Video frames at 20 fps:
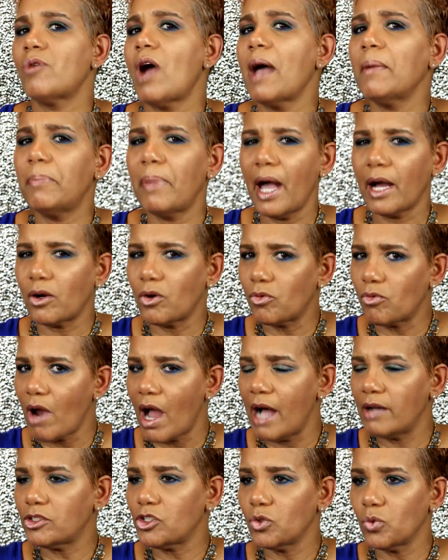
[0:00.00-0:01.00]
right back
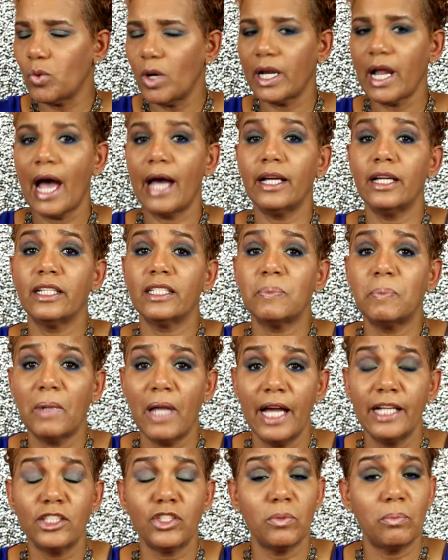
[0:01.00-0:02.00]
around to what I
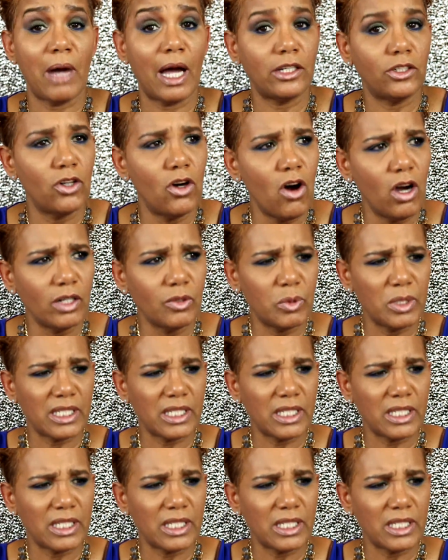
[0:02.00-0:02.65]
explained to my daughter,